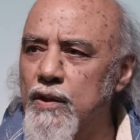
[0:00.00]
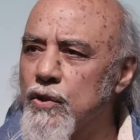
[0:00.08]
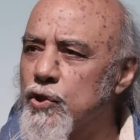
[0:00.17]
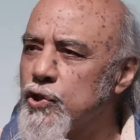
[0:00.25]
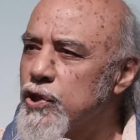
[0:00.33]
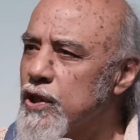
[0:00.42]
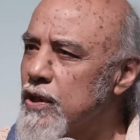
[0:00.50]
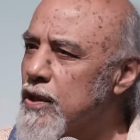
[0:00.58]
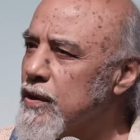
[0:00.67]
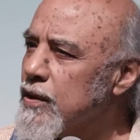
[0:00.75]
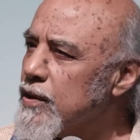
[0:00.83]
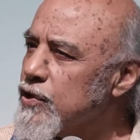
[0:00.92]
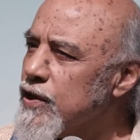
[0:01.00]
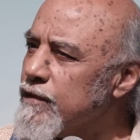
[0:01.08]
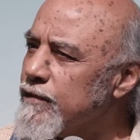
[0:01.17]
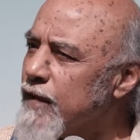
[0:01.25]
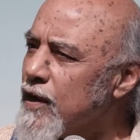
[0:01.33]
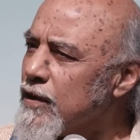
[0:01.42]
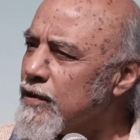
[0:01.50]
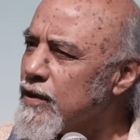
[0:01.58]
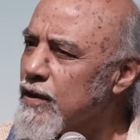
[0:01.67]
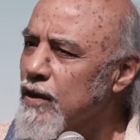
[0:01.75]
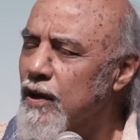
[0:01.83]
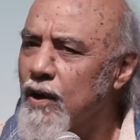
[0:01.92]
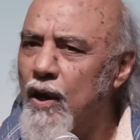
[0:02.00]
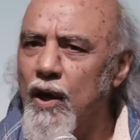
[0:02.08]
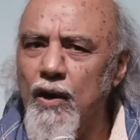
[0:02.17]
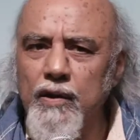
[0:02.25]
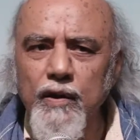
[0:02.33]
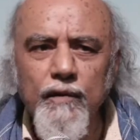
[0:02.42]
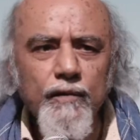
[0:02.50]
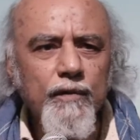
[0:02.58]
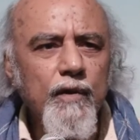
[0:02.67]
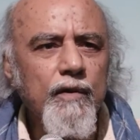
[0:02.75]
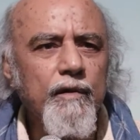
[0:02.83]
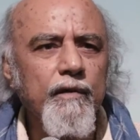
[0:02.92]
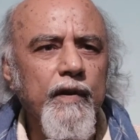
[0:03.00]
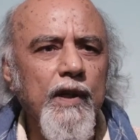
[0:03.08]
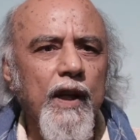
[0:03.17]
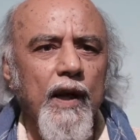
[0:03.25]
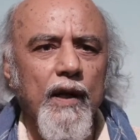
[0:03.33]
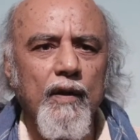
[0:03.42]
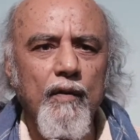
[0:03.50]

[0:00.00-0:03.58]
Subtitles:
she felt a different feeling,